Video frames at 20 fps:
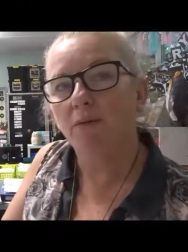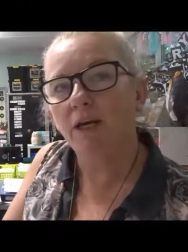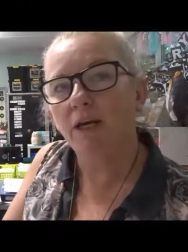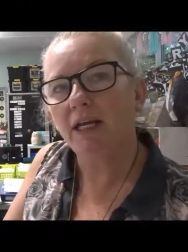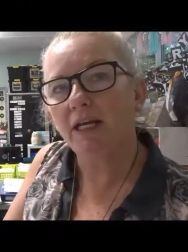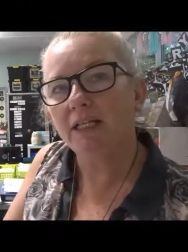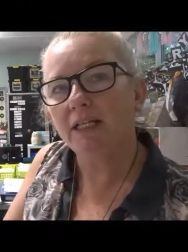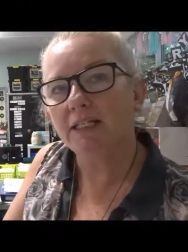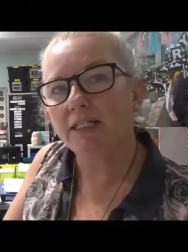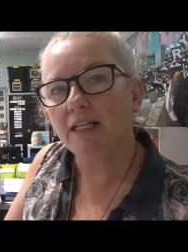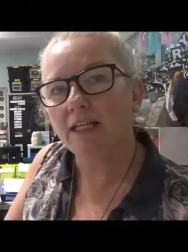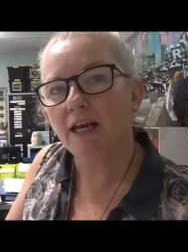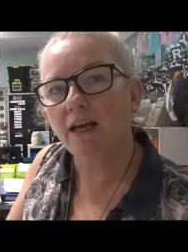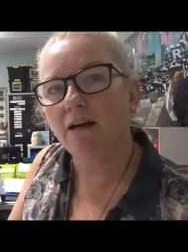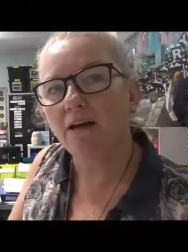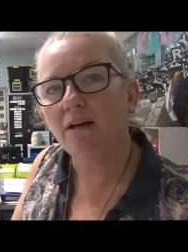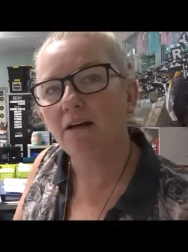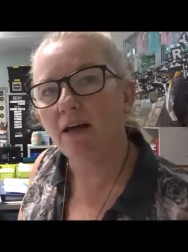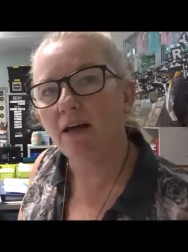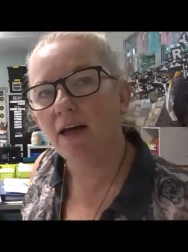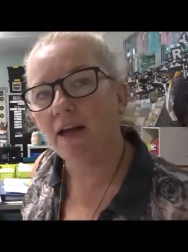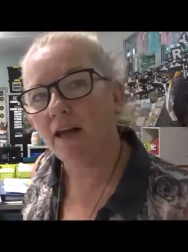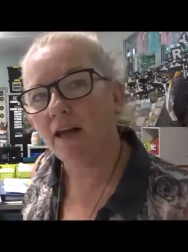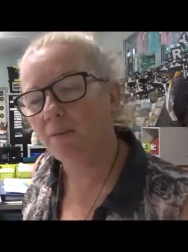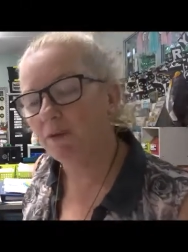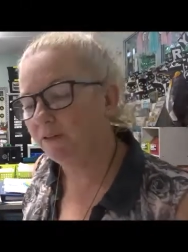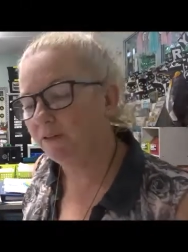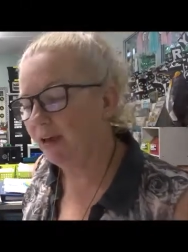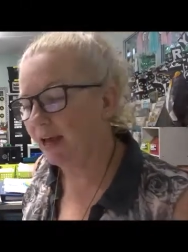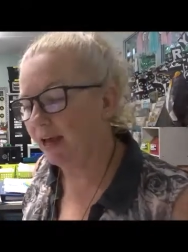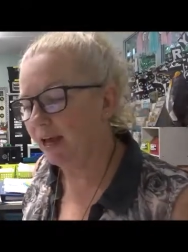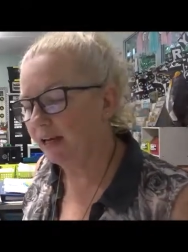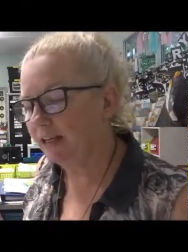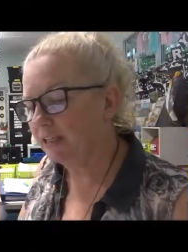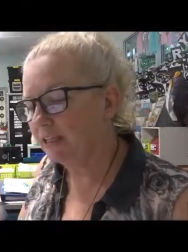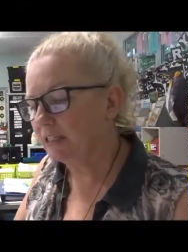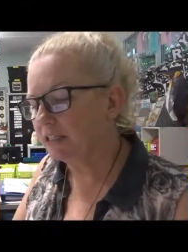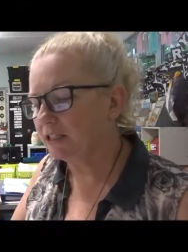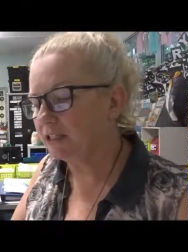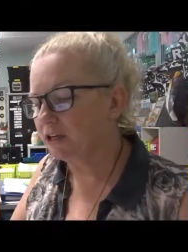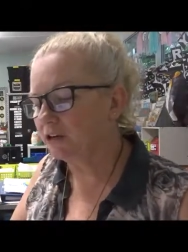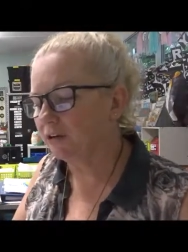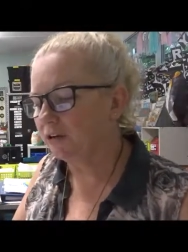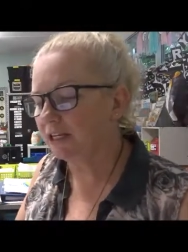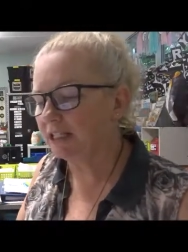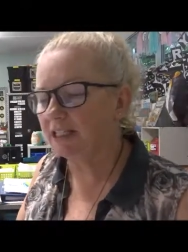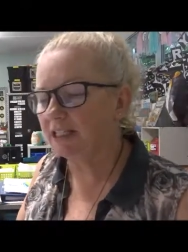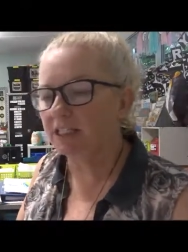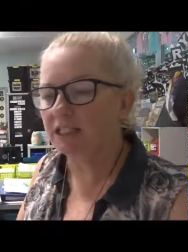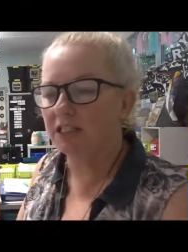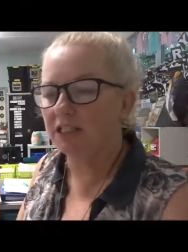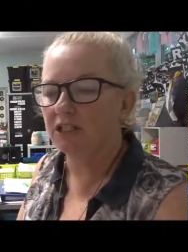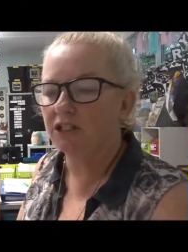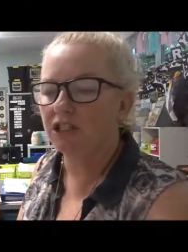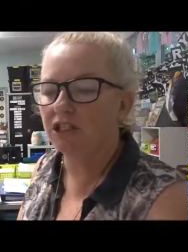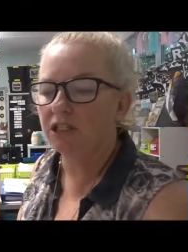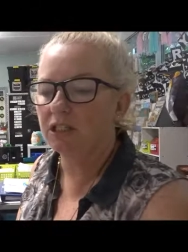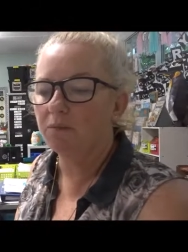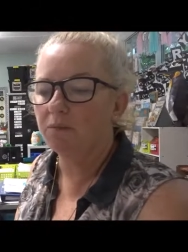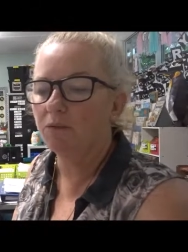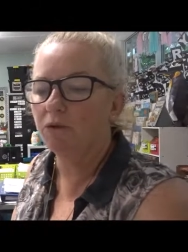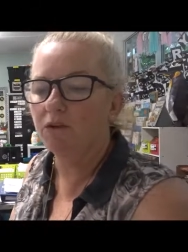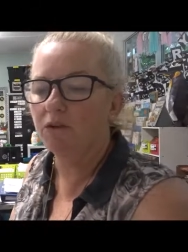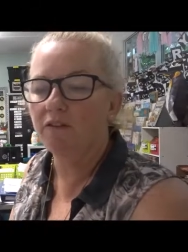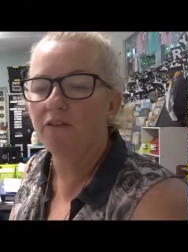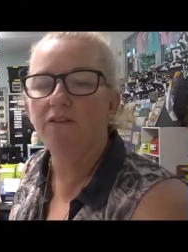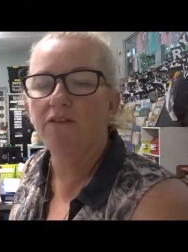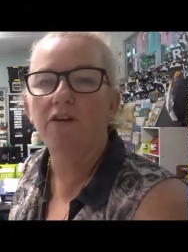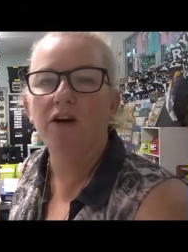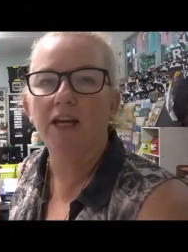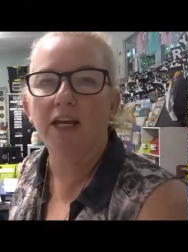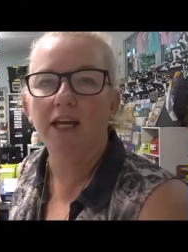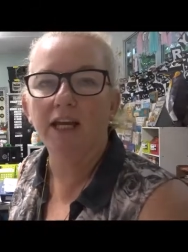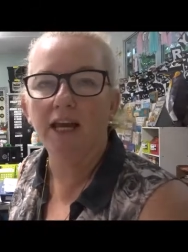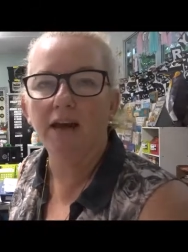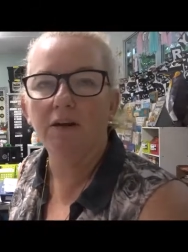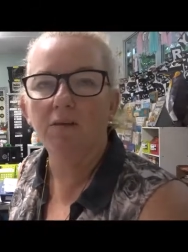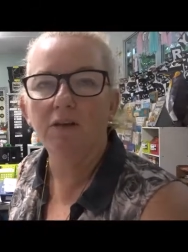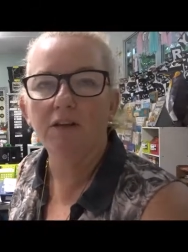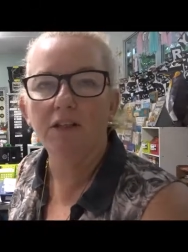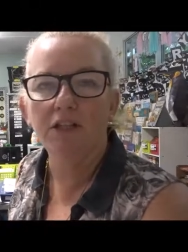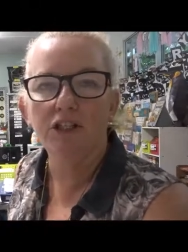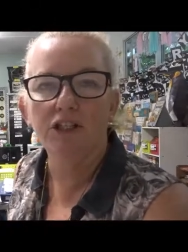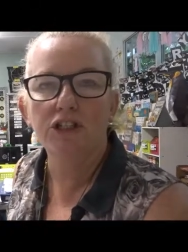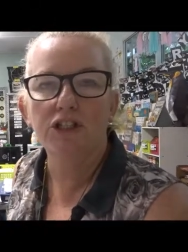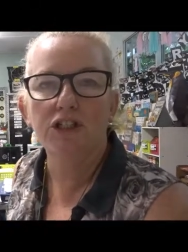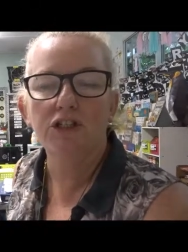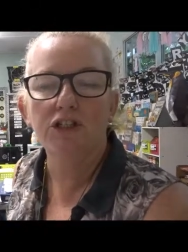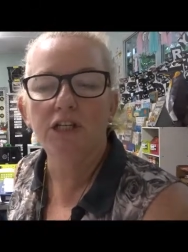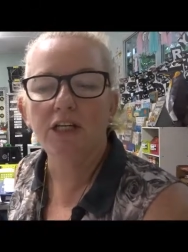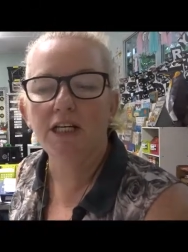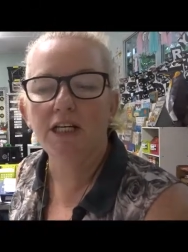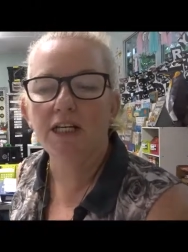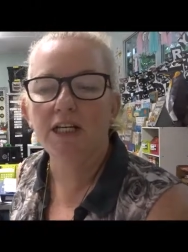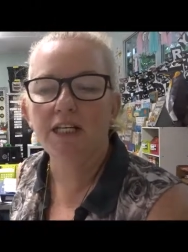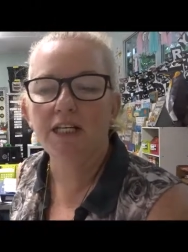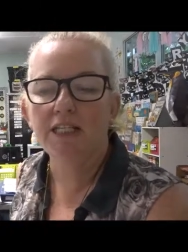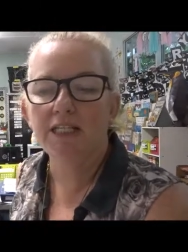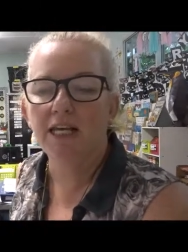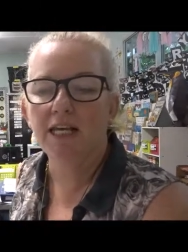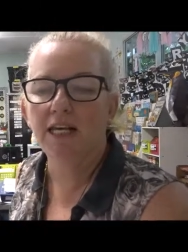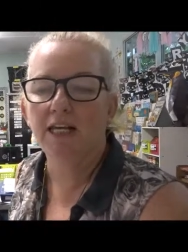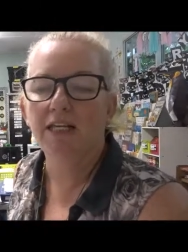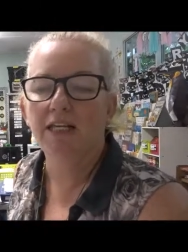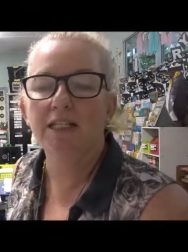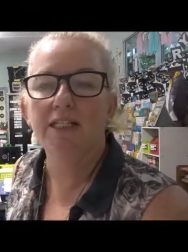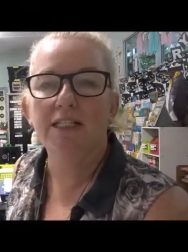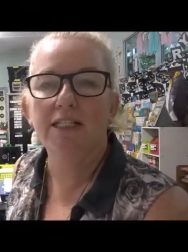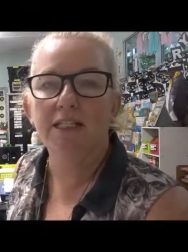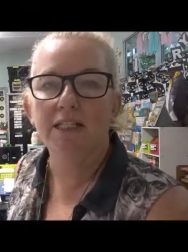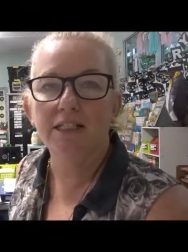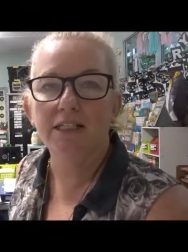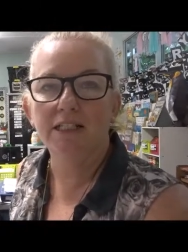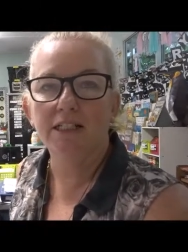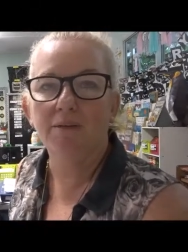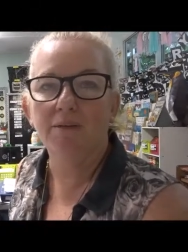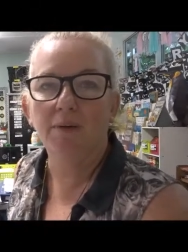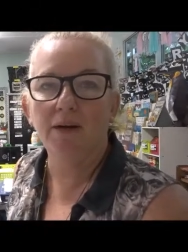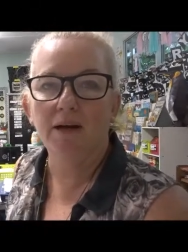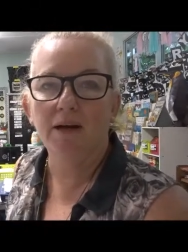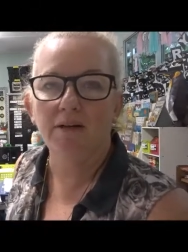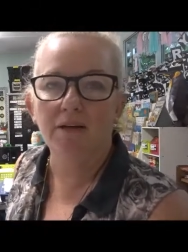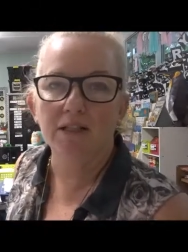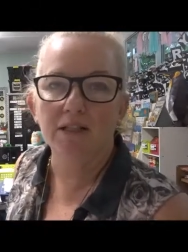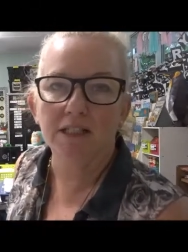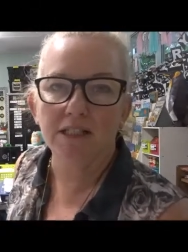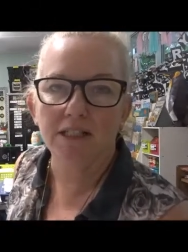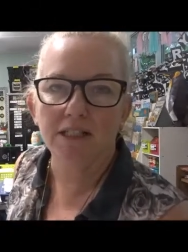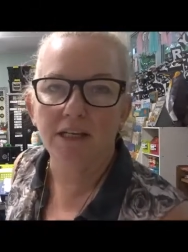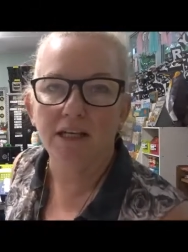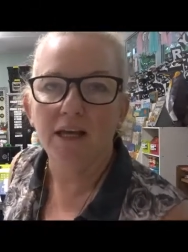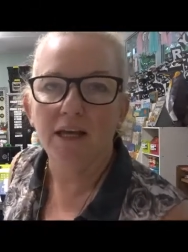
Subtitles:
weeks now, and we've had it, so it's just more of a finding out where this student is and listening to the parents,